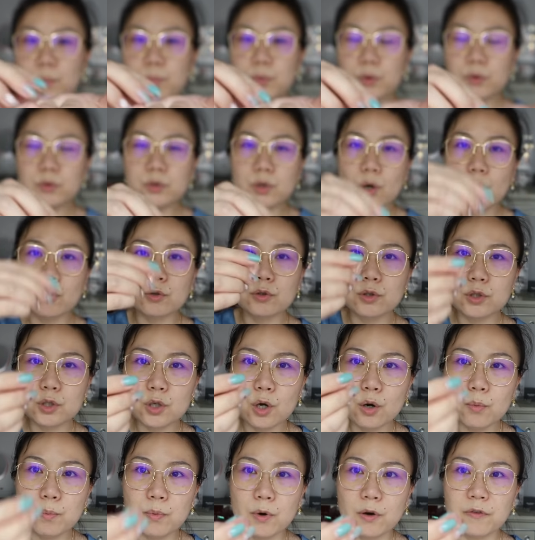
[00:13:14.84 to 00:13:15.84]
put on
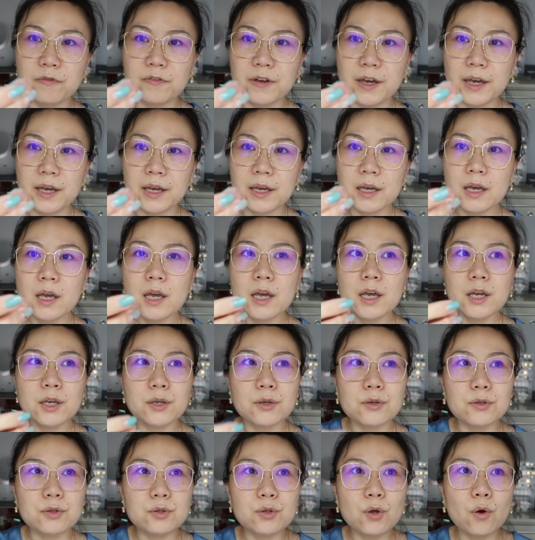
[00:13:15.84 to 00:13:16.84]
top of it,
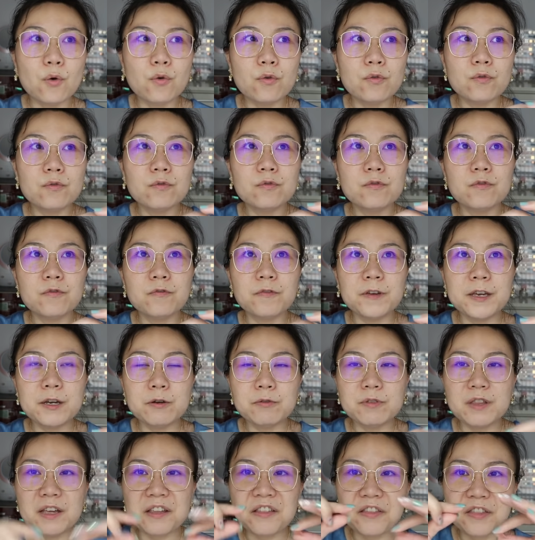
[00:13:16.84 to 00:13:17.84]
you don't
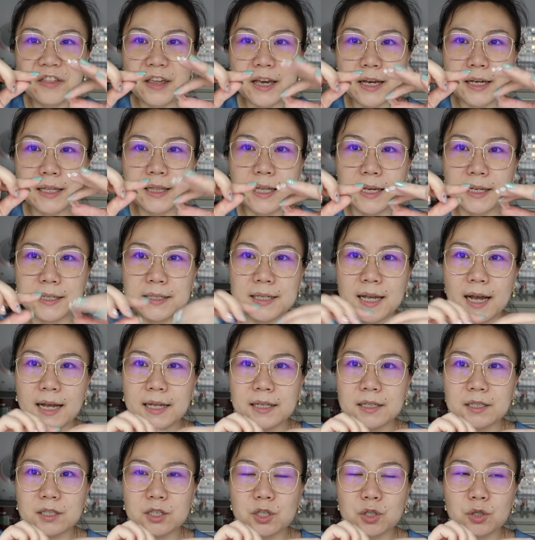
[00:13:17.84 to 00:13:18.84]
feel the thickness.
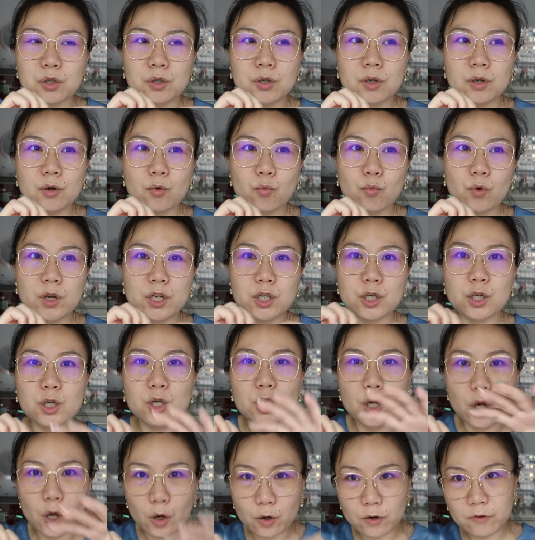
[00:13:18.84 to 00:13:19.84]
And when you
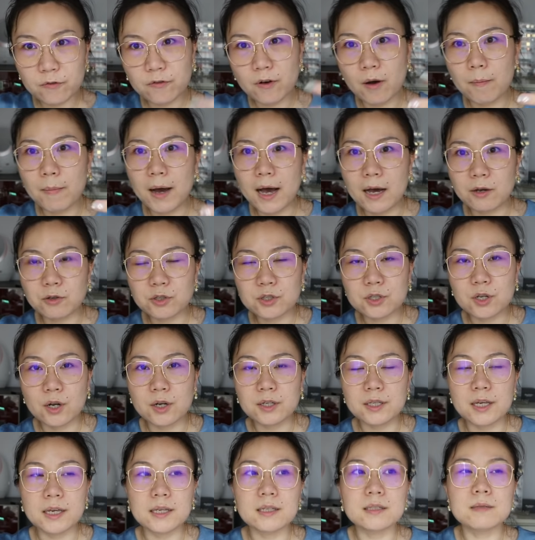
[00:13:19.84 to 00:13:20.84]
look from
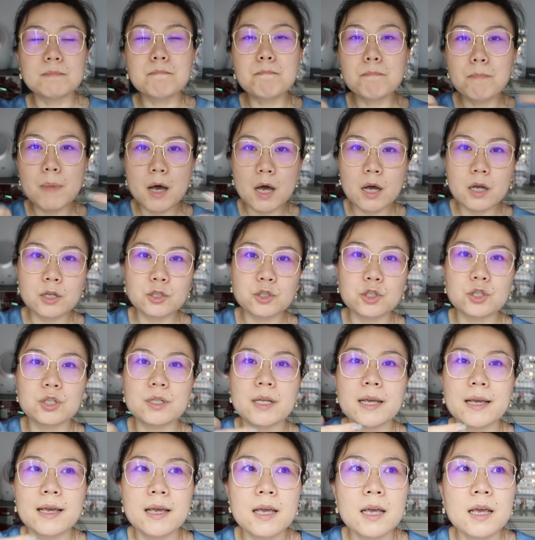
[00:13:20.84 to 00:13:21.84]
outside, it's
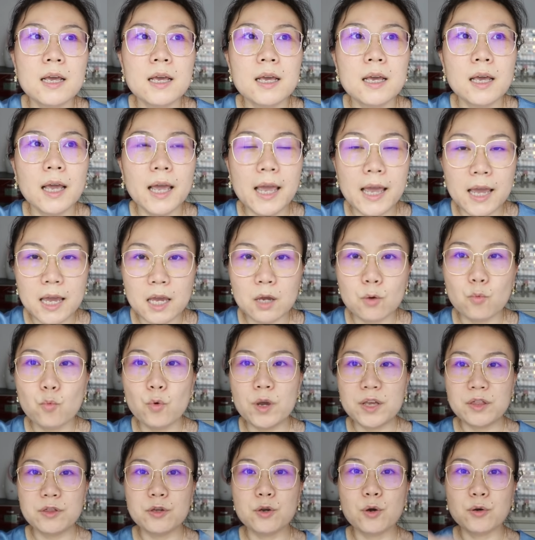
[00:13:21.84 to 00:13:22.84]
merged in
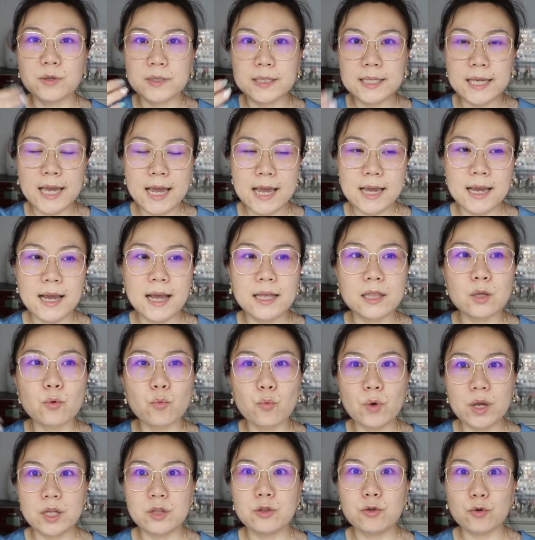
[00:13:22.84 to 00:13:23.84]
with your skin and
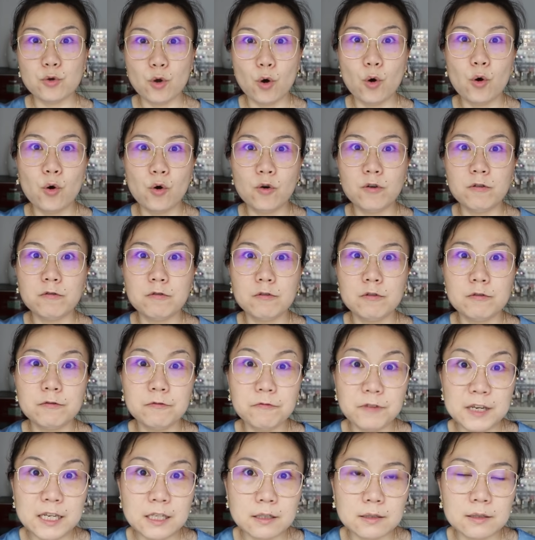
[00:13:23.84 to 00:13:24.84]
with your
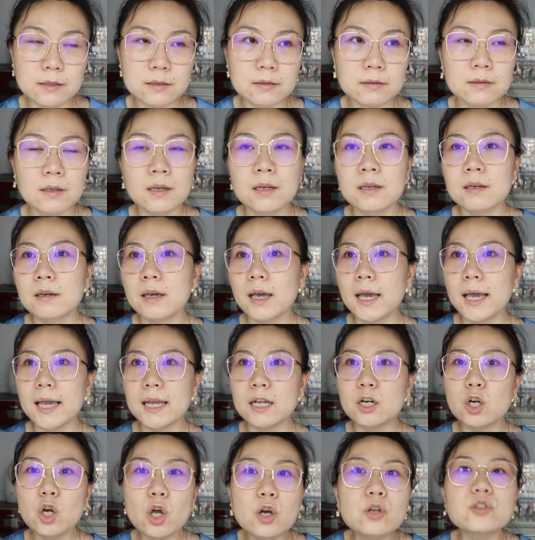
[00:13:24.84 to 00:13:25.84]
feet.
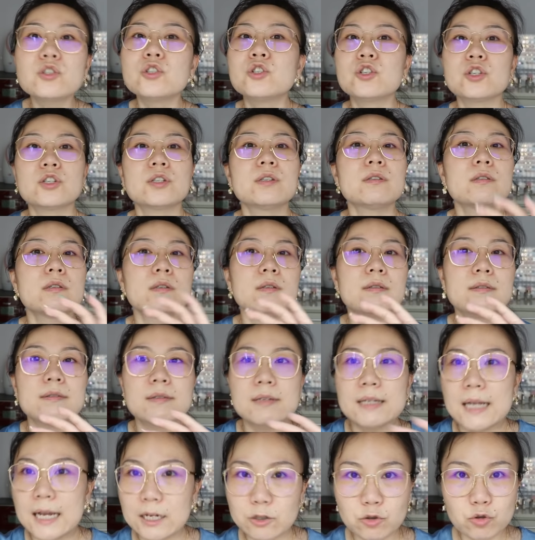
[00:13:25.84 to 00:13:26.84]
It looks just
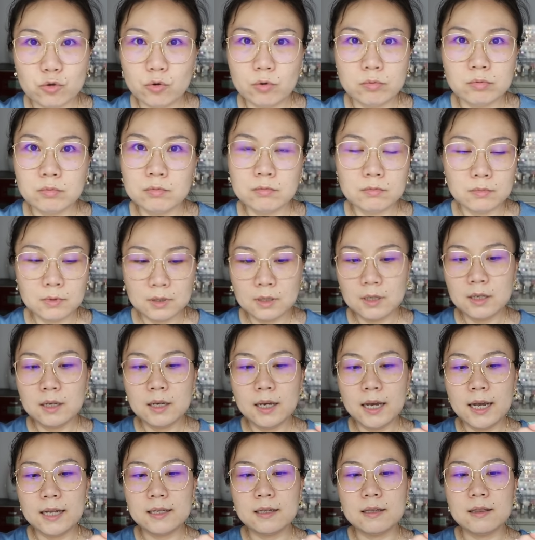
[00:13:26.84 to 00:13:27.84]
natural.
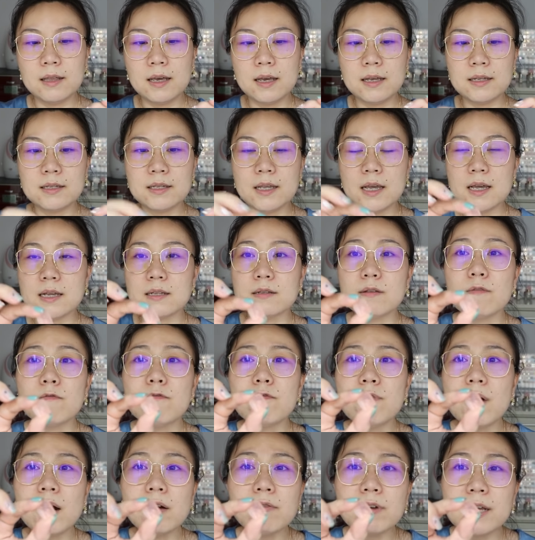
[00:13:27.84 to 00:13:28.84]
And this is
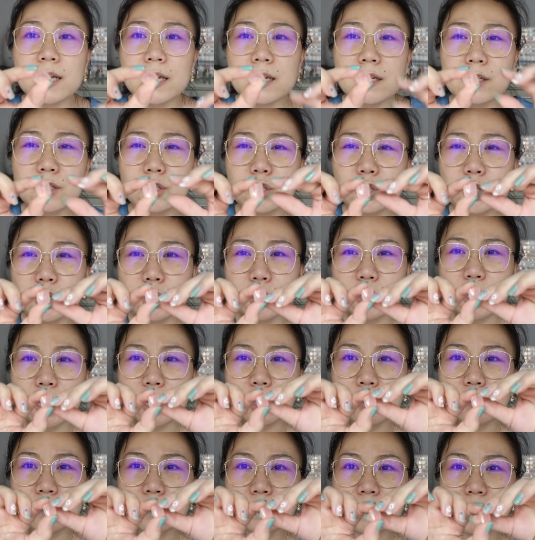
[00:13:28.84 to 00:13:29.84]
very easy to
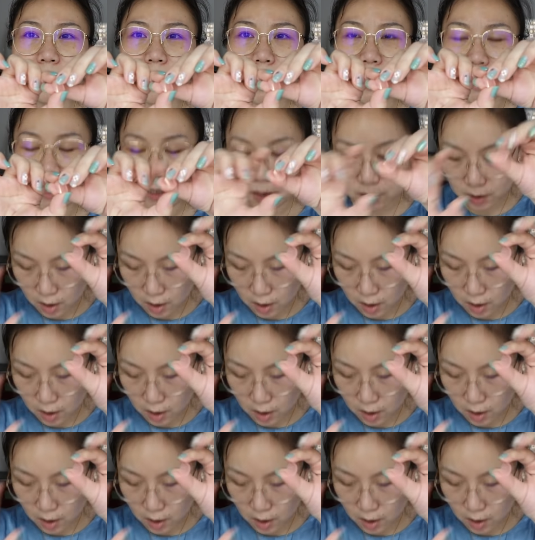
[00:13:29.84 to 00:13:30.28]
use. It's